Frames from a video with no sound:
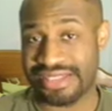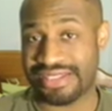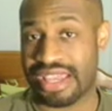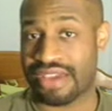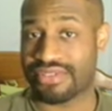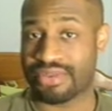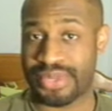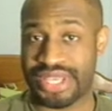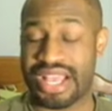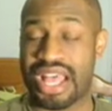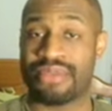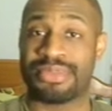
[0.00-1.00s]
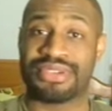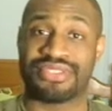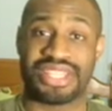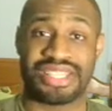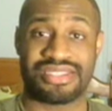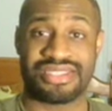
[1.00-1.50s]
to every week, I'll be
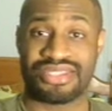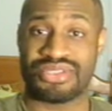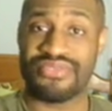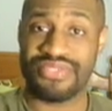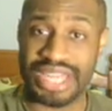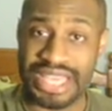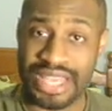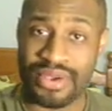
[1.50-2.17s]
releasing a new video